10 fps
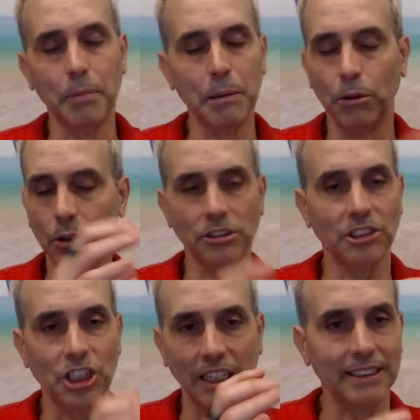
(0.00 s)
People always
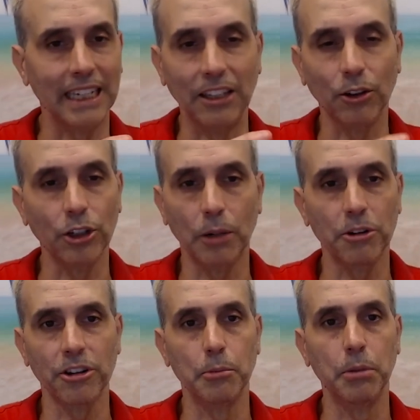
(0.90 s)
chase ketone
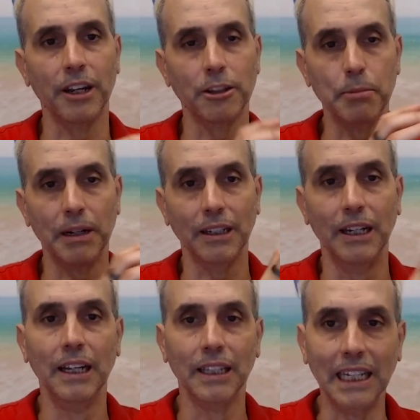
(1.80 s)
numbers in the blood. It's about
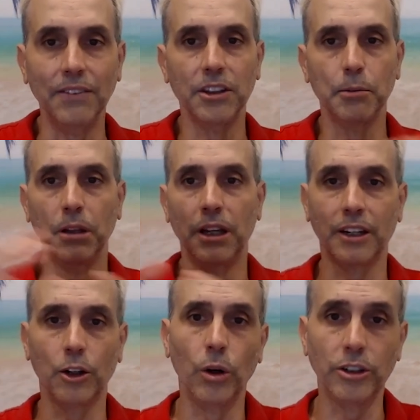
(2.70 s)
leaving the blood
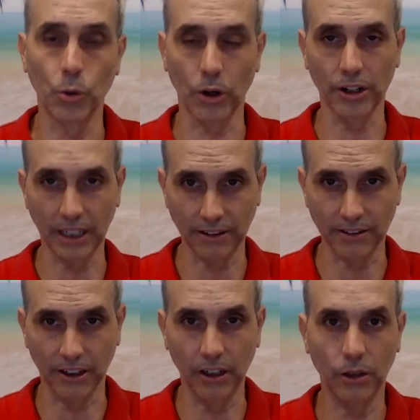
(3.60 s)
and going to where it needs
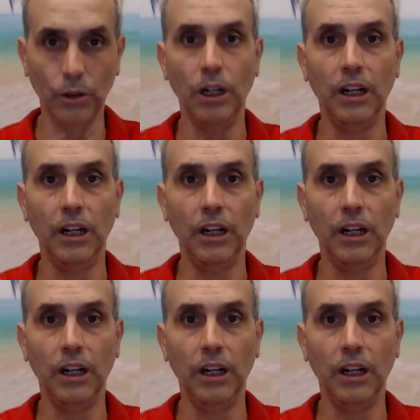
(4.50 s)
to go.